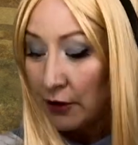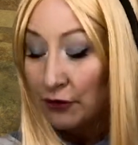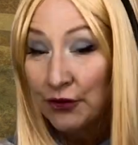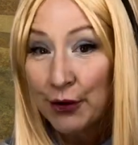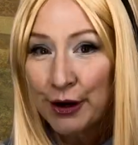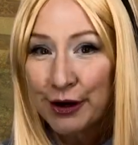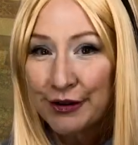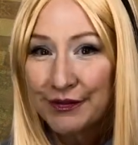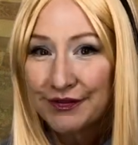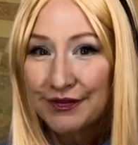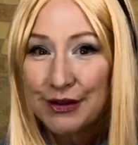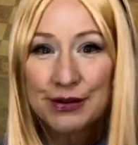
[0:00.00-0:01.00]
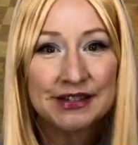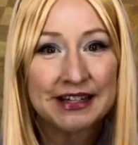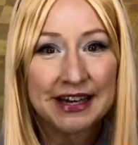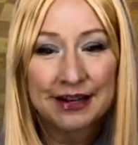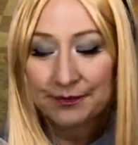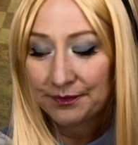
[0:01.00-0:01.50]
Four, you
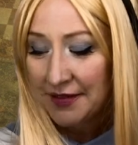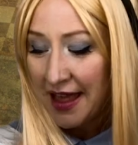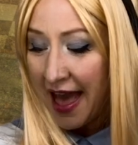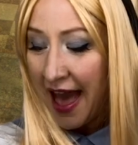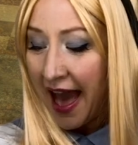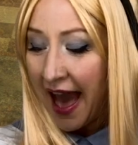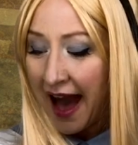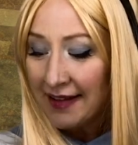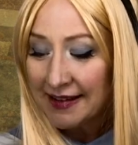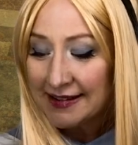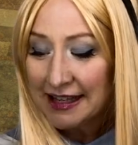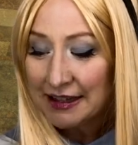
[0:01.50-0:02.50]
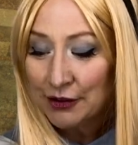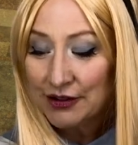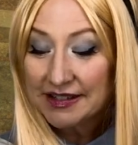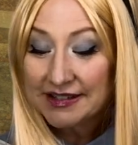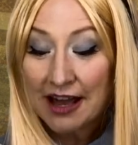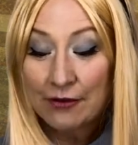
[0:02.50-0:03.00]
see. Alice had learned
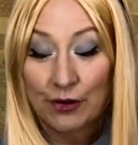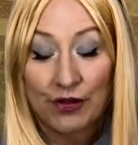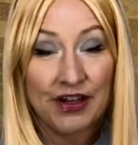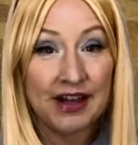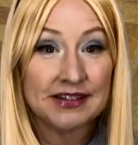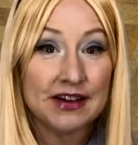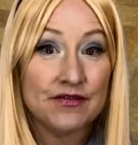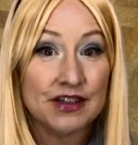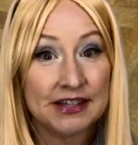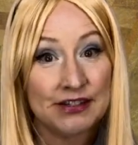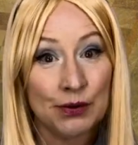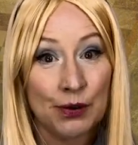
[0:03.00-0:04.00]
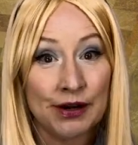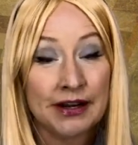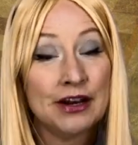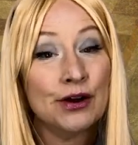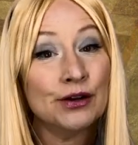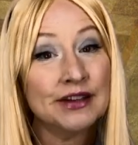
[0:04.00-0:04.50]
several things of this sort
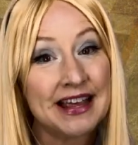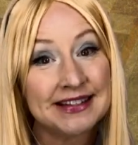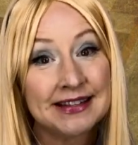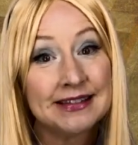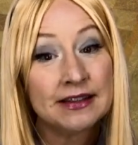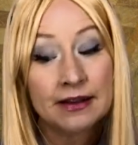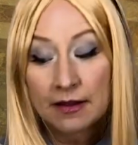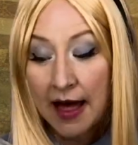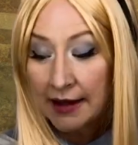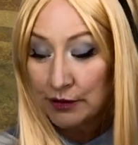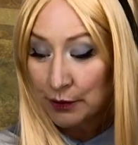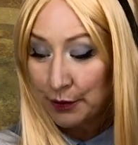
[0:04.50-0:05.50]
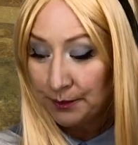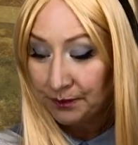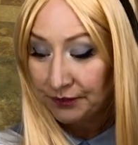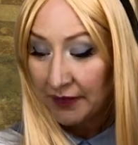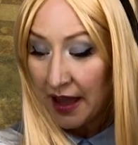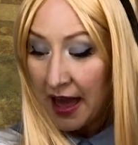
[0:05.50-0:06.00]
in her lessons in the classroom.
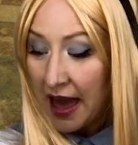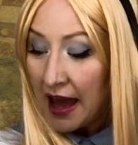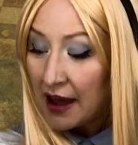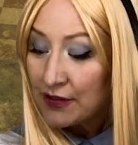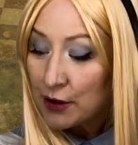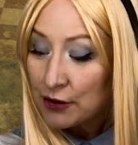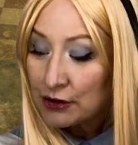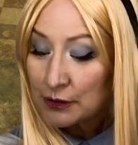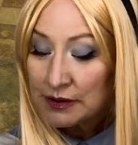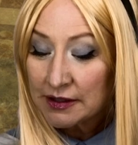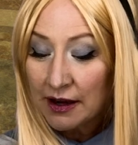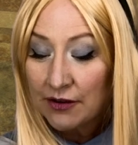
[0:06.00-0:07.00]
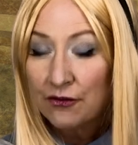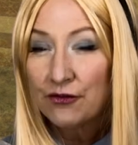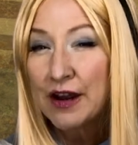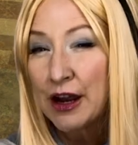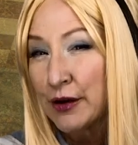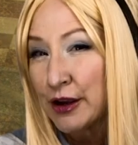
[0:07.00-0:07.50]
And though this was not a
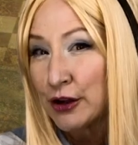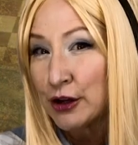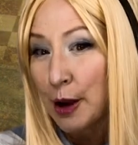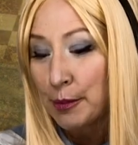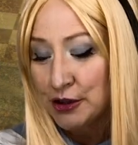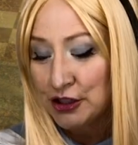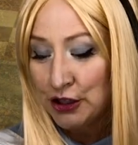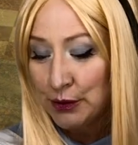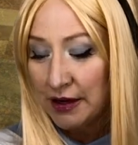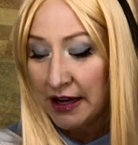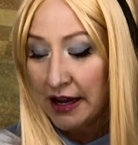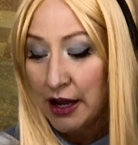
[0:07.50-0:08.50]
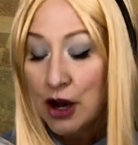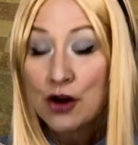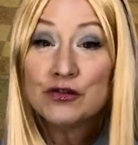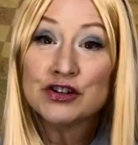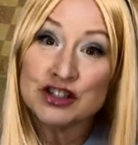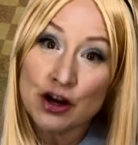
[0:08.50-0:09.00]
very good opportunity
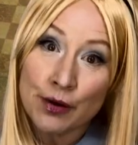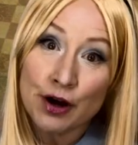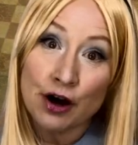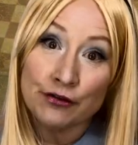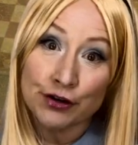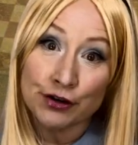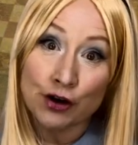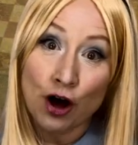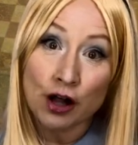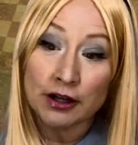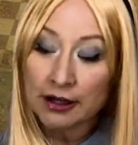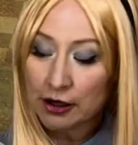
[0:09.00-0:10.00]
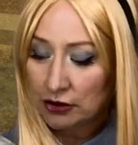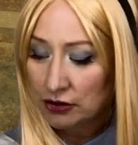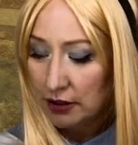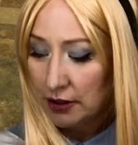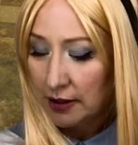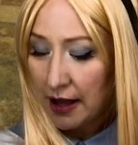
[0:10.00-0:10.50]
for showing off her
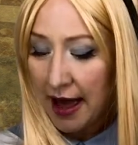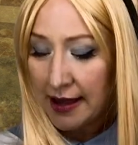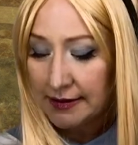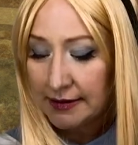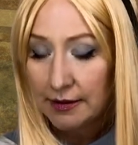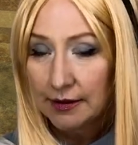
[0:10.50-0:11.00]
knowledge, as,